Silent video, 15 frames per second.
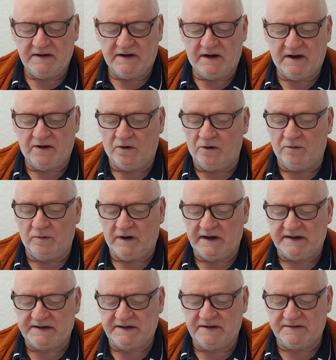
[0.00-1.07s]
or
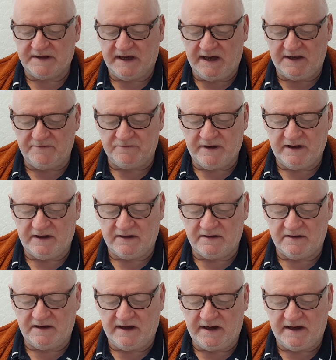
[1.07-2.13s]
wider, the
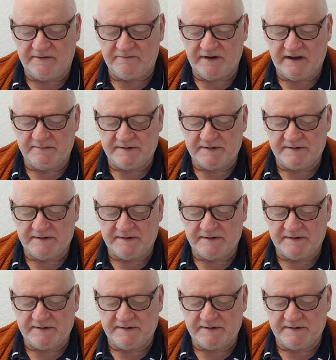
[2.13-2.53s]
handrail